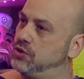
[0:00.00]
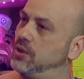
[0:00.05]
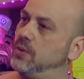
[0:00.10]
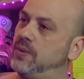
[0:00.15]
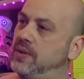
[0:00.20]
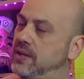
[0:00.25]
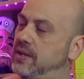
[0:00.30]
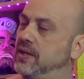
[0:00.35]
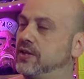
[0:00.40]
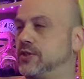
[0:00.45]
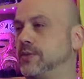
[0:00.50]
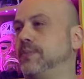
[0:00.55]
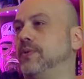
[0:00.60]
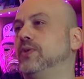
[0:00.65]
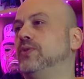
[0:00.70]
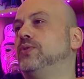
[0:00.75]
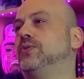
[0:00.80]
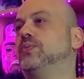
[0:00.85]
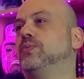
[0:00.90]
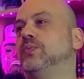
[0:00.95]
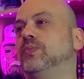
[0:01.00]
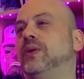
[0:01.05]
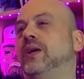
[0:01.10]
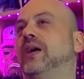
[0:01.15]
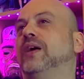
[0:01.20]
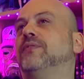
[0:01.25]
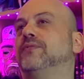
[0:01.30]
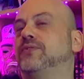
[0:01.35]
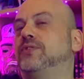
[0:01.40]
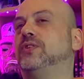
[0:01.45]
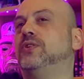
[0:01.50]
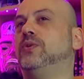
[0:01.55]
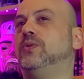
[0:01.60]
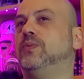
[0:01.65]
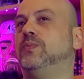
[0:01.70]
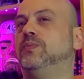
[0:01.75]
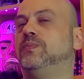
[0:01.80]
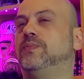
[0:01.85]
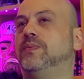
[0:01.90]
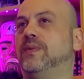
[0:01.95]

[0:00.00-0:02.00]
do we then I suppose we have to